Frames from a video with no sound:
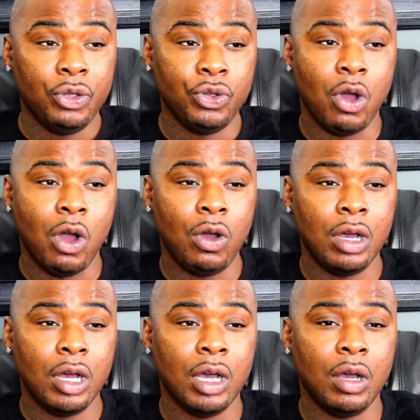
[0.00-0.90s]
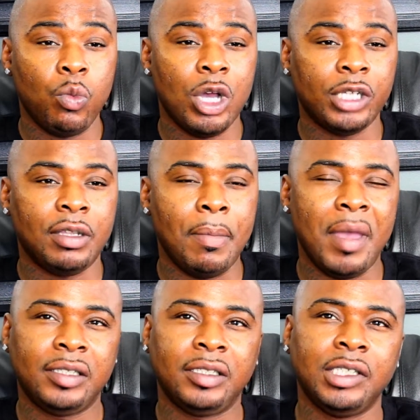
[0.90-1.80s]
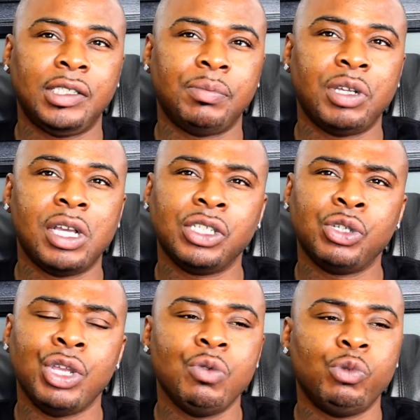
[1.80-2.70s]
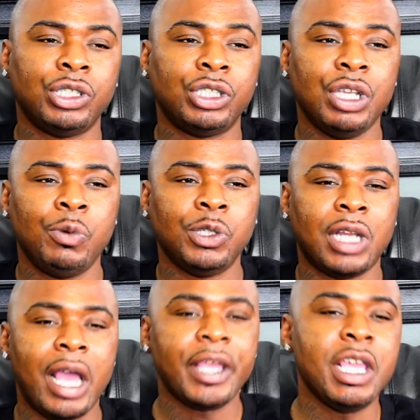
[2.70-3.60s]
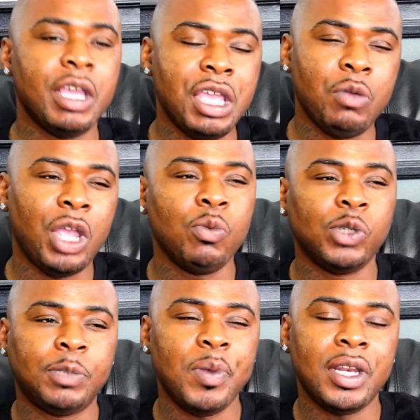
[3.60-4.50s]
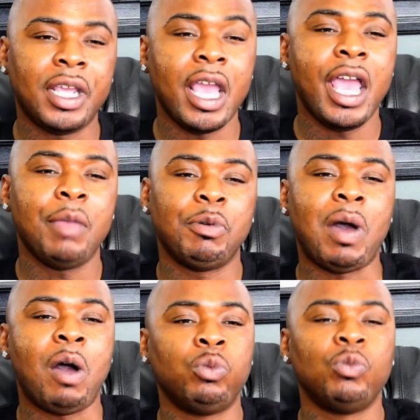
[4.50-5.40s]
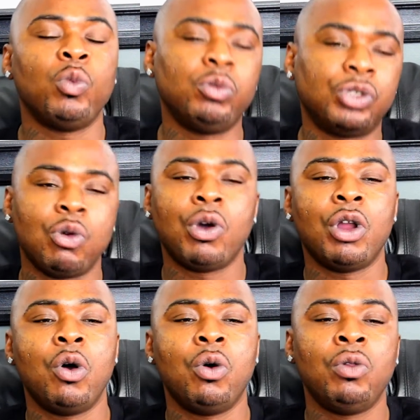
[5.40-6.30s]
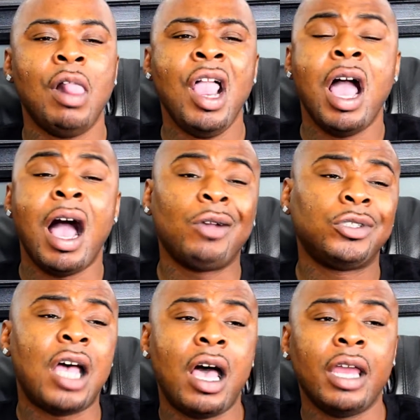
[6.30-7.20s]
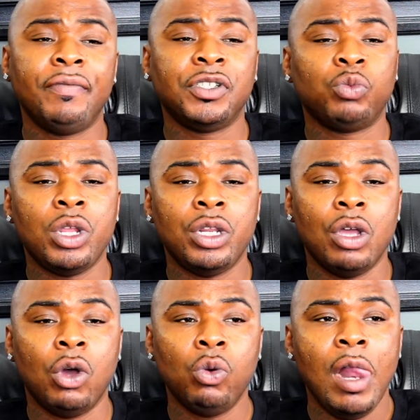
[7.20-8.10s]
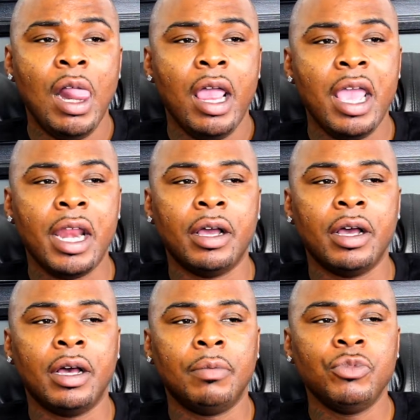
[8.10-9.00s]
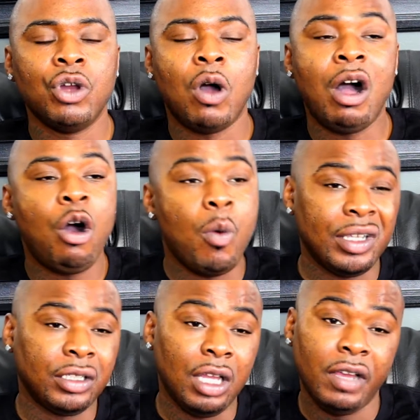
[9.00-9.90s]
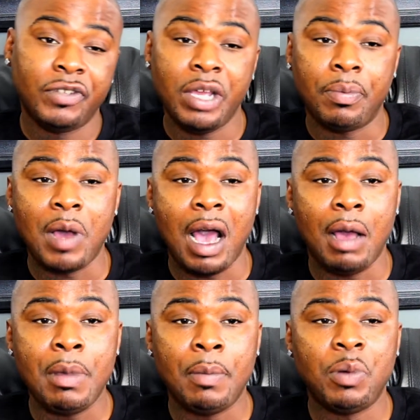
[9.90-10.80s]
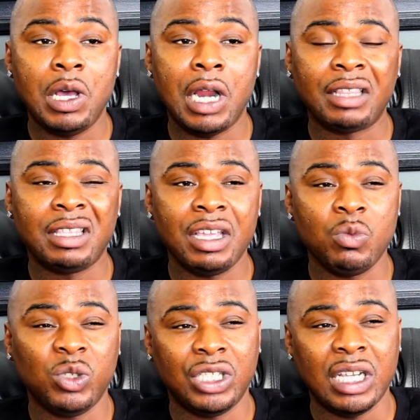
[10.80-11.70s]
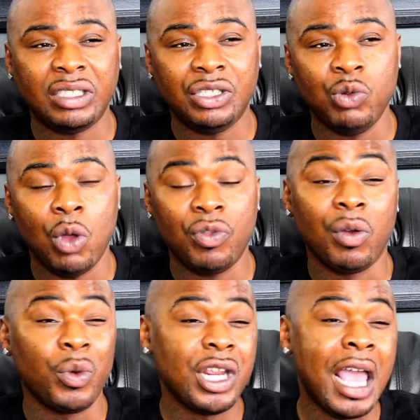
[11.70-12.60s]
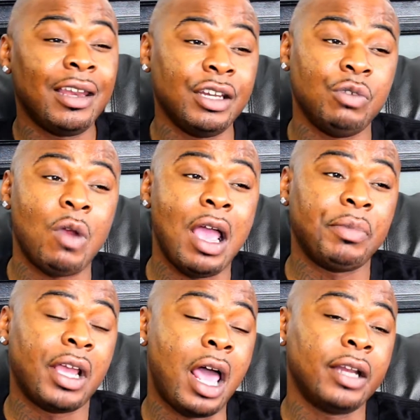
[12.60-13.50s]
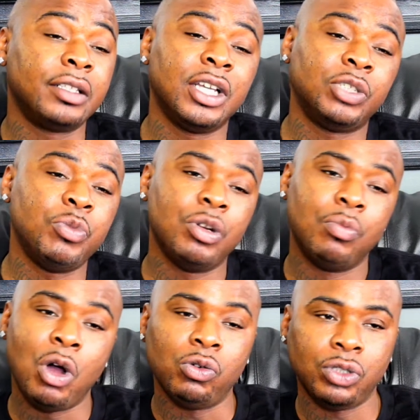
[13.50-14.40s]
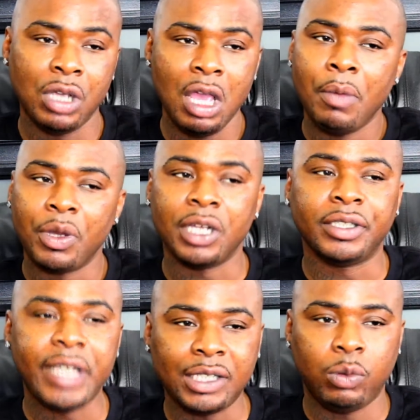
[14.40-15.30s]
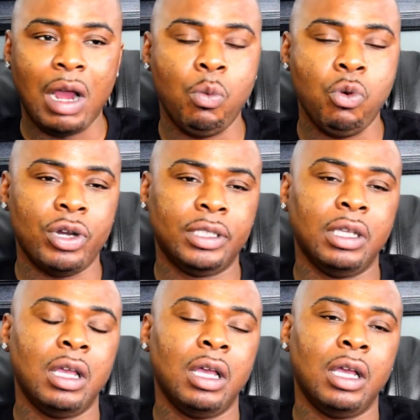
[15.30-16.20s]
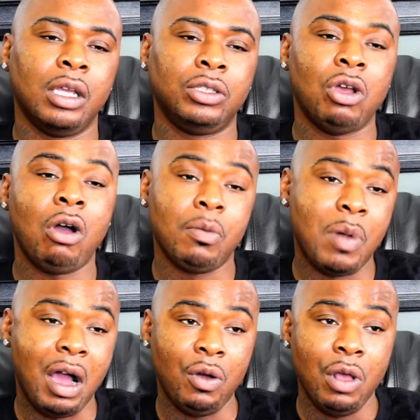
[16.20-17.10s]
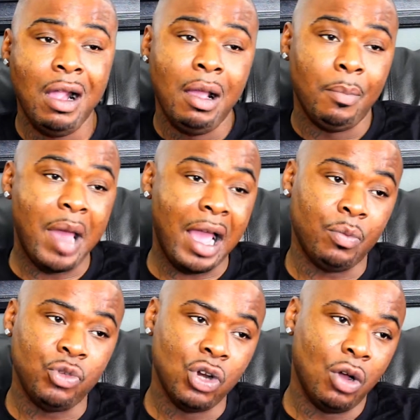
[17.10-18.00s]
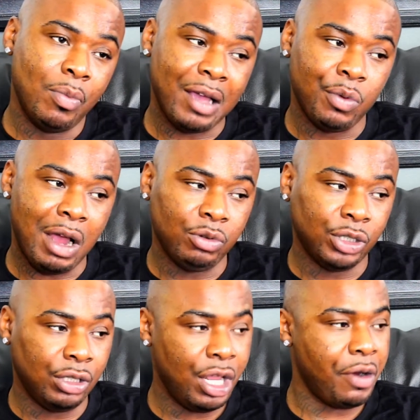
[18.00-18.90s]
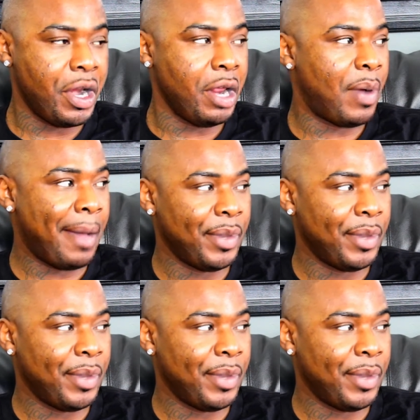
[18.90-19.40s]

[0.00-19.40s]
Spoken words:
was The Message, because it was like he was spitting game about what was going on outside of his window. And, I always loved hip-hop, but I think it was just, the reality rap that kind of touched me the most, because that's what I wanted to talk about. Back when I was hearing hip-hop